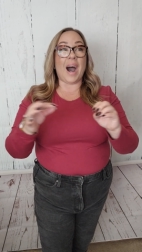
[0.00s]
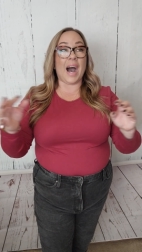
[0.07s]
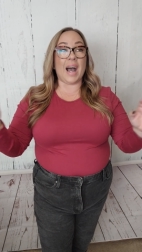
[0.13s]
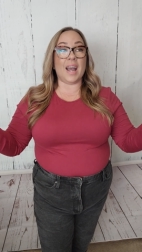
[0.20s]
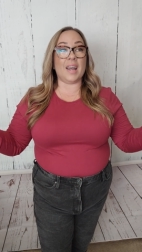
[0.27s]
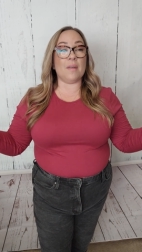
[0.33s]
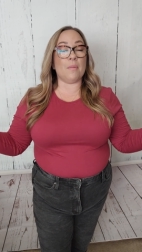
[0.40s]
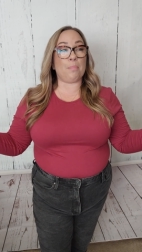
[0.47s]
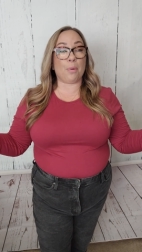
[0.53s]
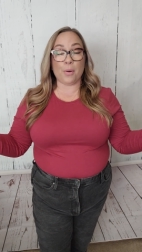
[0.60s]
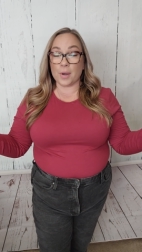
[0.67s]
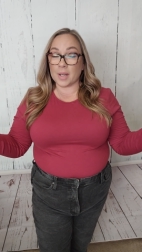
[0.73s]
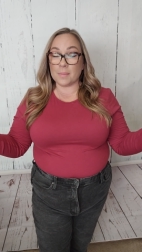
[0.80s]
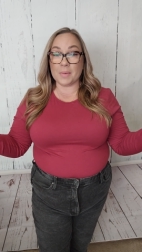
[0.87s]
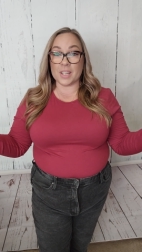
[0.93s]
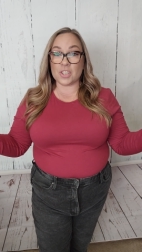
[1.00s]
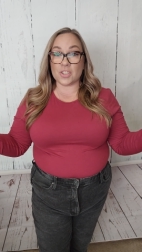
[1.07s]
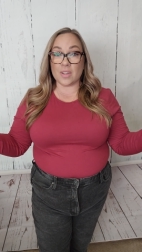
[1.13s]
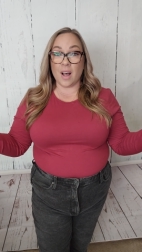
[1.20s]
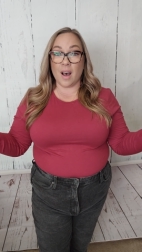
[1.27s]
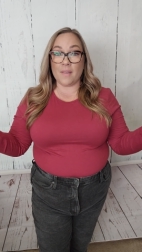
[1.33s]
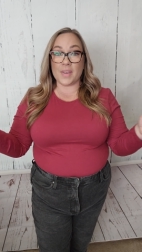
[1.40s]
I pretty much
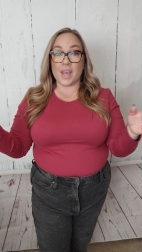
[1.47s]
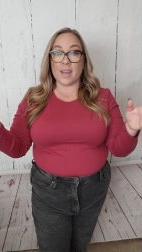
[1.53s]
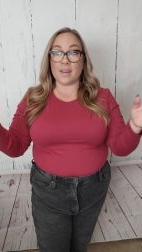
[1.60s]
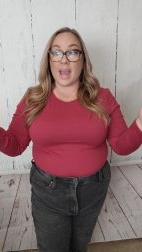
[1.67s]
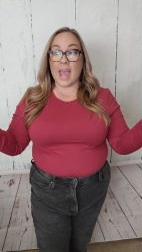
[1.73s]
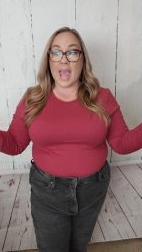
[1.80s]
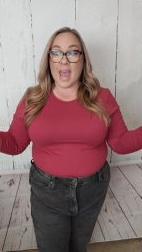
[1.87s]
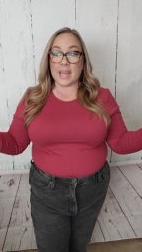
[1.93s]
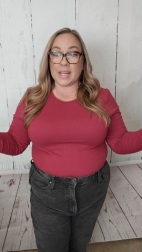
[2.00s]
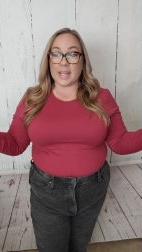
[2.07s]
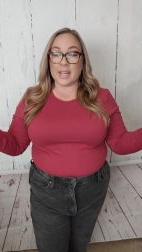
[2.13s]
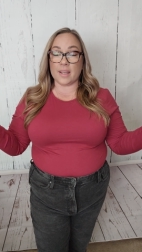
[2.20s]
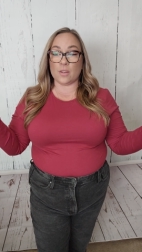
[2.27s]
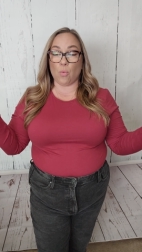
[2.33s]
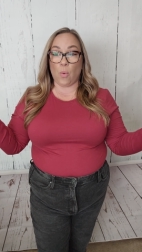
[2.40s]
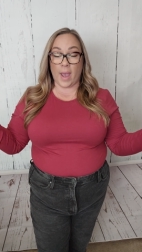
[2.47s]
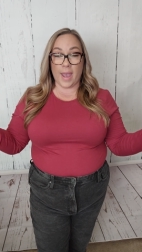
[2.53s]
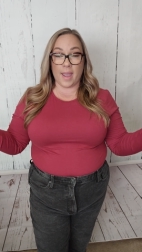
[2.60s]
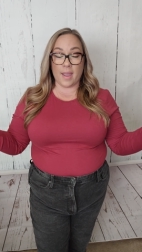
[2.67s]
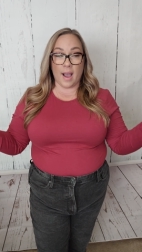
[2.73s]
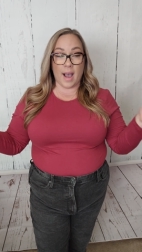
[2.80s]
love it anyway.